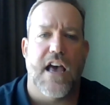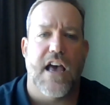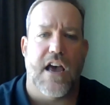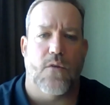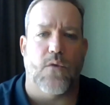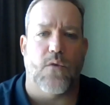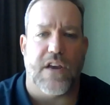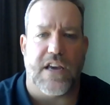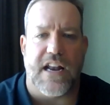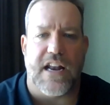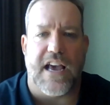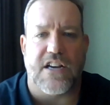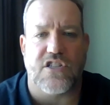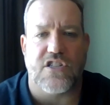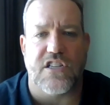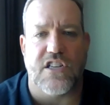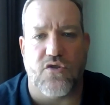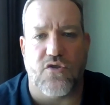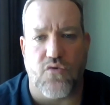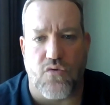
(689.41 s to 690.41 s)
and we can
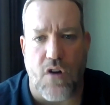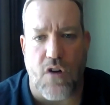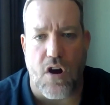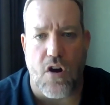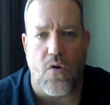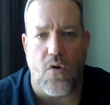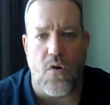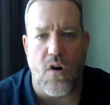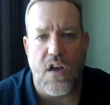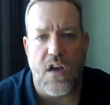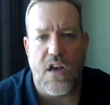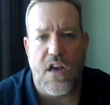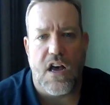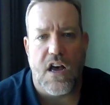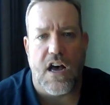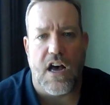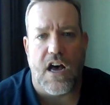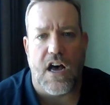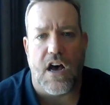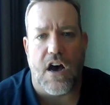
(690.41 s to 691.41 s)
actually grow
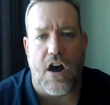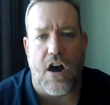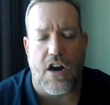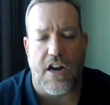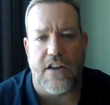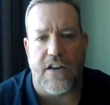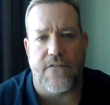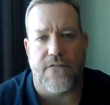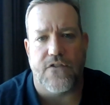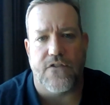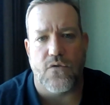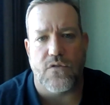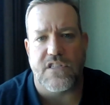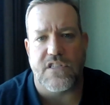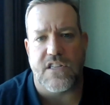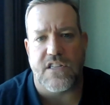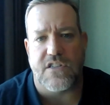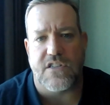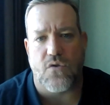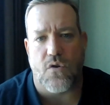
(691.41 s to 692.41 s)
our
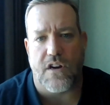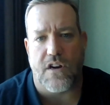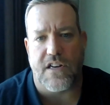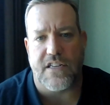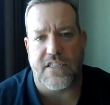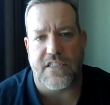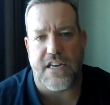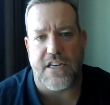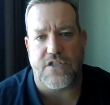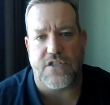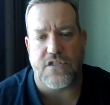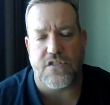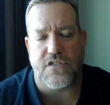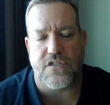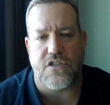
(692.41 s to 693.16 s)
influence in this organization.